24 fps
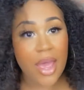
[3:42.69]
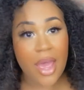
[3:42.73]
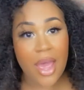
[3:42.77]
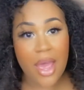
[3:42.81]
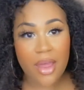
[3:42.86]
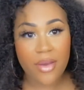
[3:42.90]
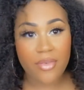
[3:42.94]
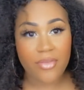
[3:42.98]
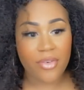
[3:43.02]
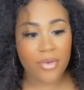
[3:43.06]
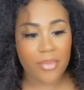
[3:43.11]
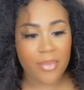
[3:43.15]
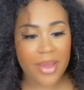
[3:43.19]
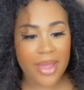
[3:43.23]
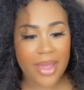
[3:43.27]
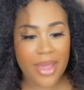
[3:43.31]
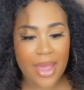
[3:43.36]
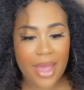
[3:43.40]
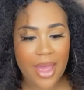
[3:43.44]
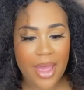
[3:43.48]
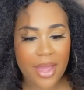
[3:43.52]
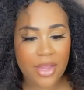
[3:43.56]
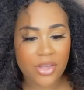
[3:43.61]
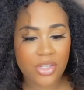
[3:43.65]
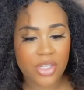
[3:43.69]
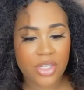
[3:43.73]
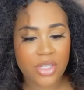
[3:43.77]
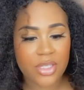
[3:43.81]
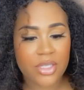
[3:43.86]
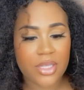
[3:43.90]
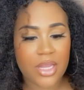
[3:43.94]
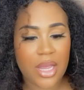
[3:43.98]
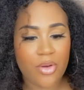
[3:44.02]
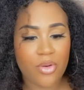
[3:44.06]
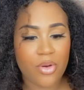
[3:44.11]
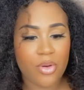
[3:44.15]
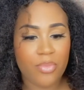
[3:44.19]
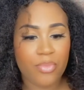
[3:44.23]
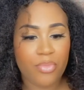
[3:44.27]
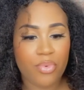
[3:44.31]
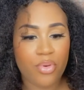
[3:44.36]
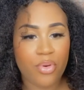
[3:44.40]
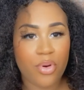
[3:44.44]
And for my edges, I will